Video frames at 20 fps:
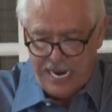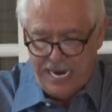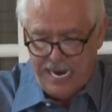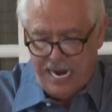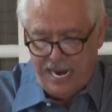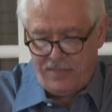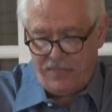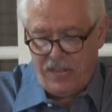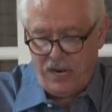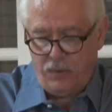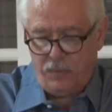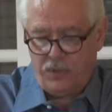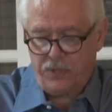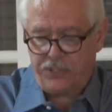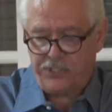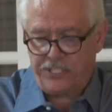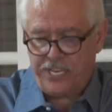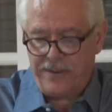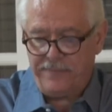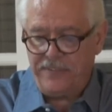And there were
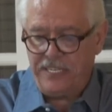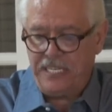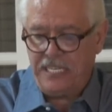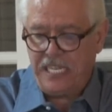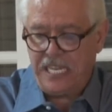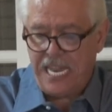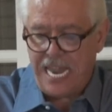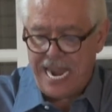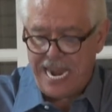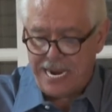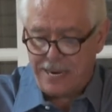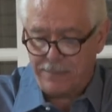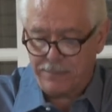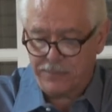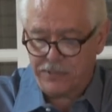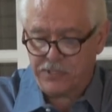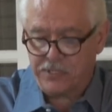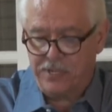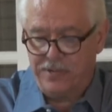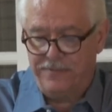seven
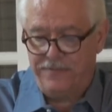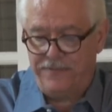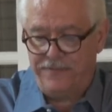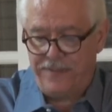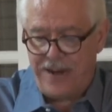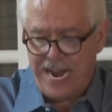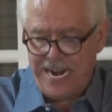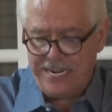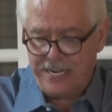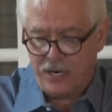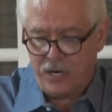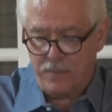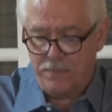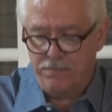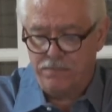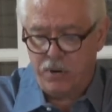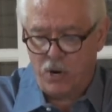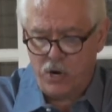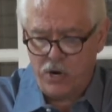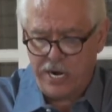lamps of fire
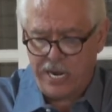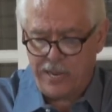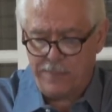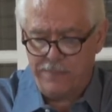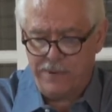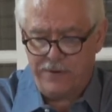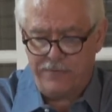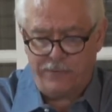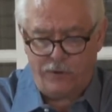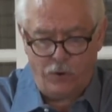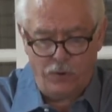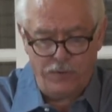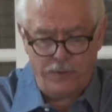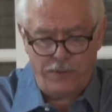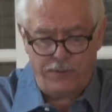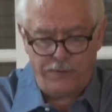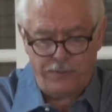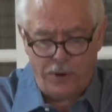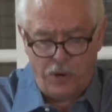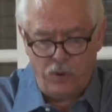burning before the
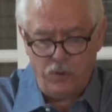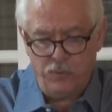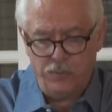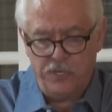throne,